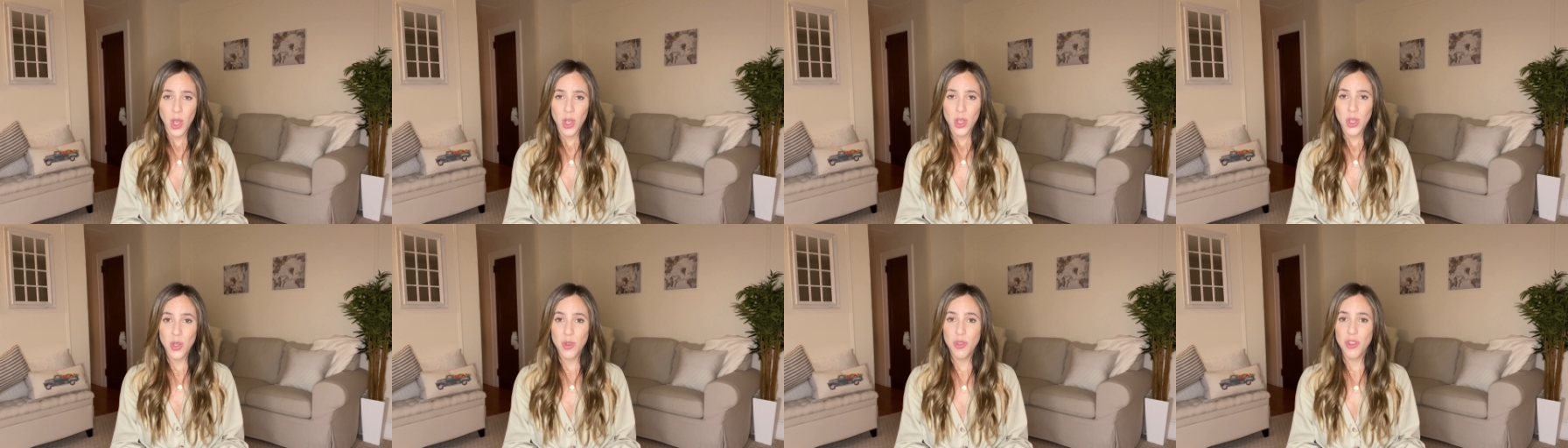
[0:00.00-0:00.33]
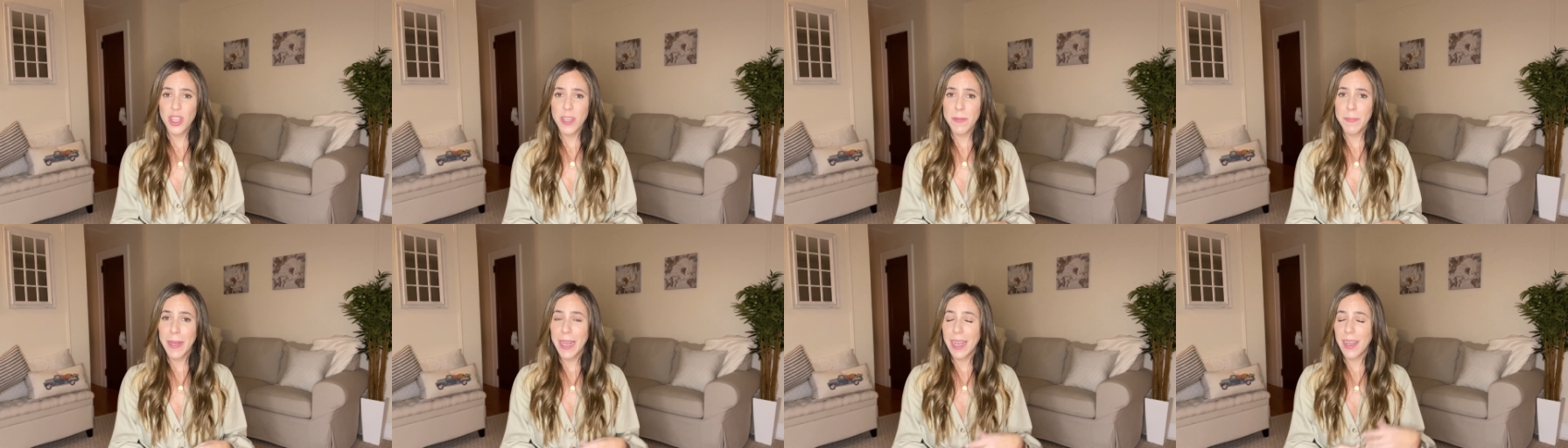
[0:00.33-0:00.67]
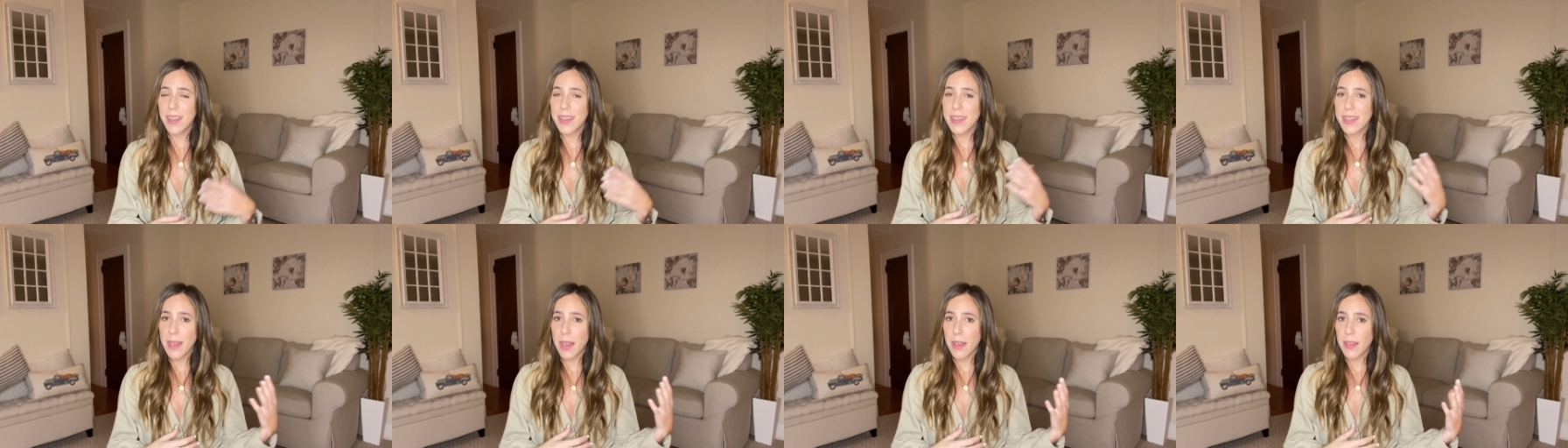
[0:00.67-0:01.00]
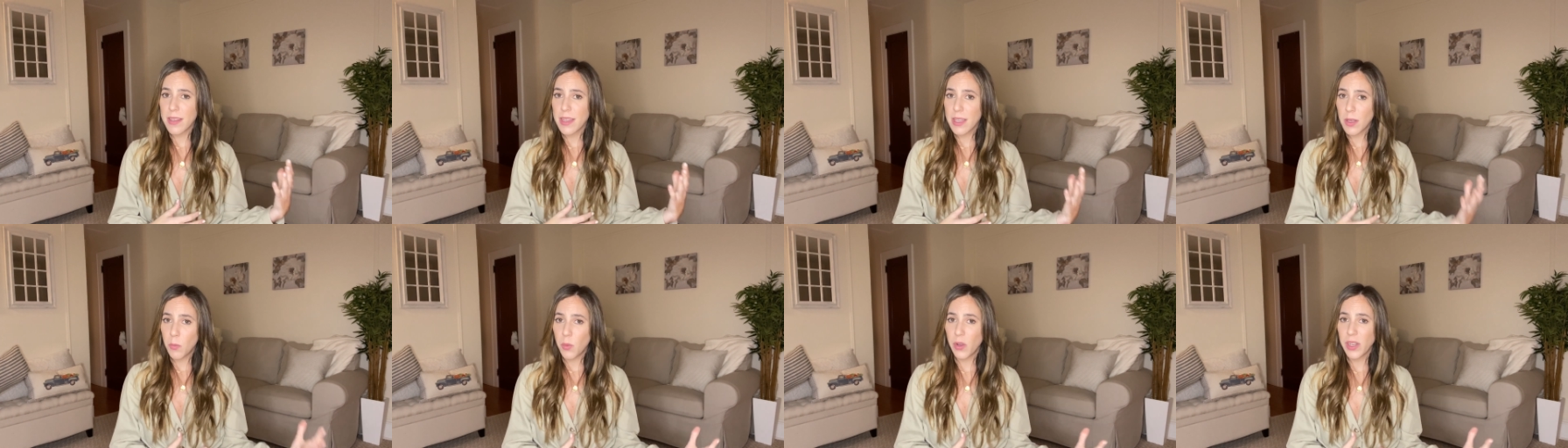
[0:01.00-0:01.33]
So just because
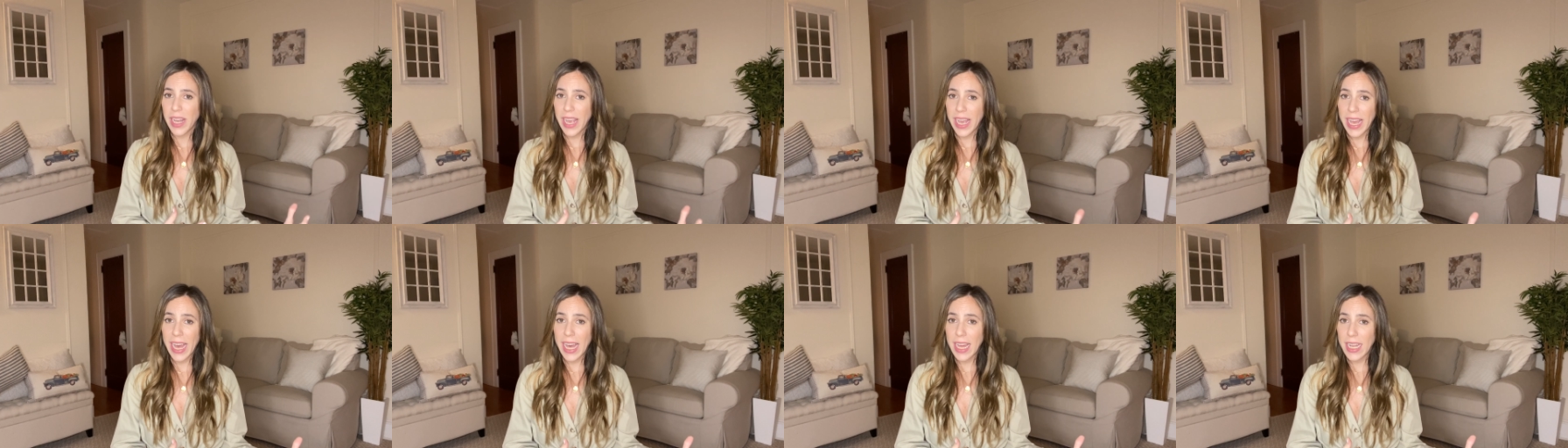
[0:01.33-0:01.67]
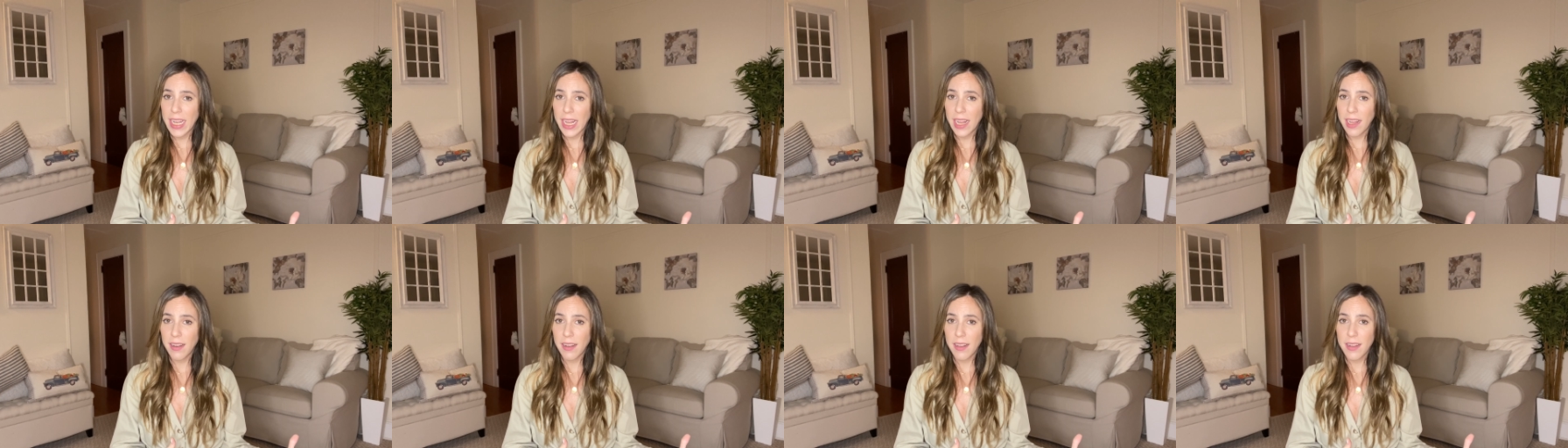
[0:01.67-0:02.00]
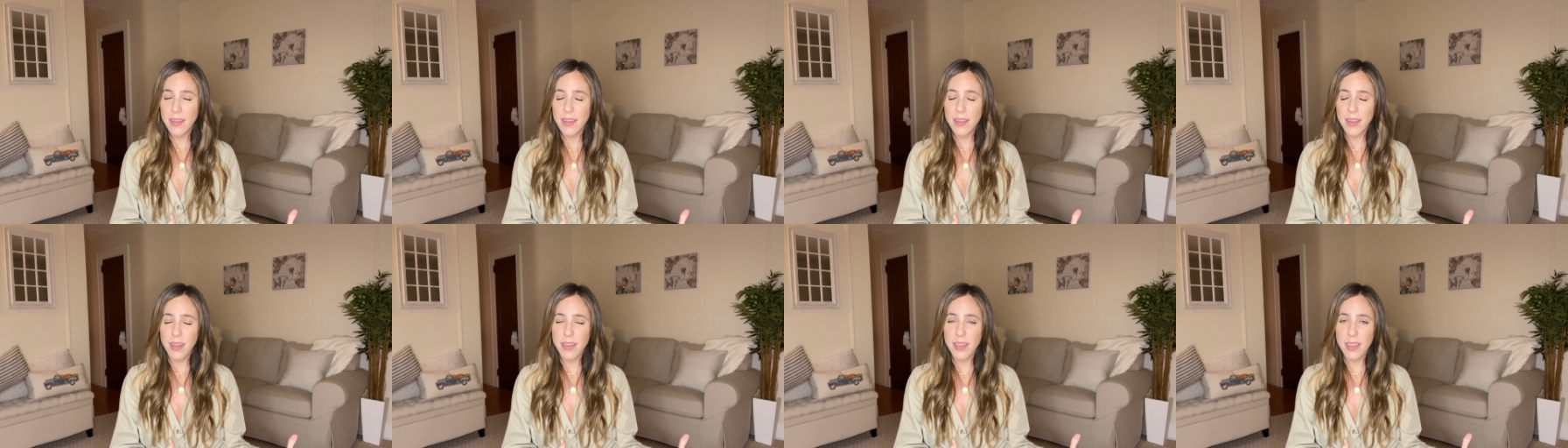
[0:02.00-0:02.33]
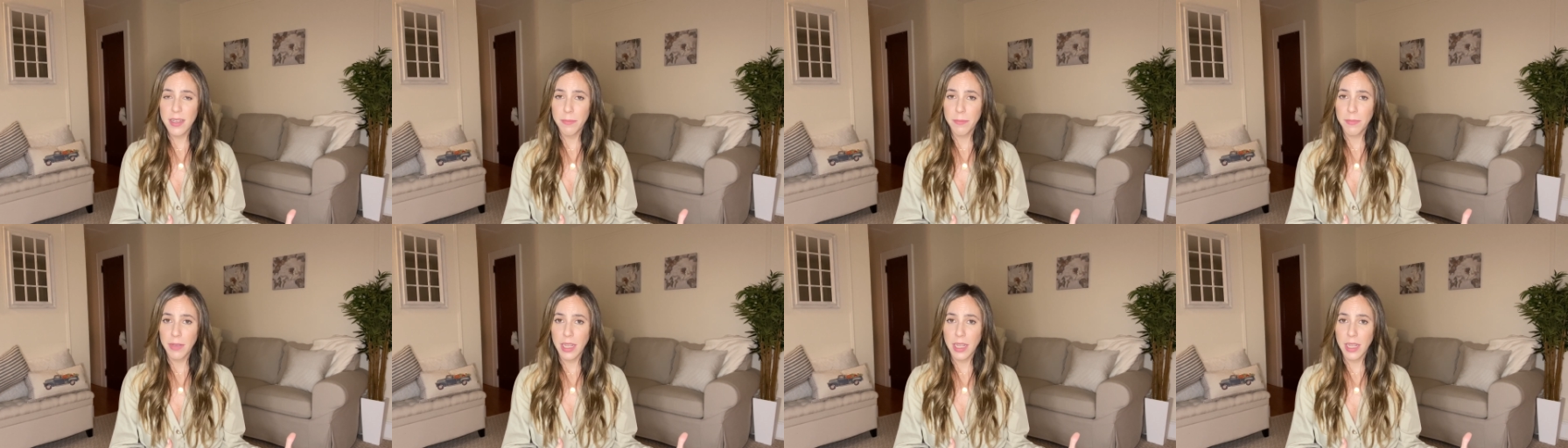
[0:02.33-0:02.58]
someone had it doesn't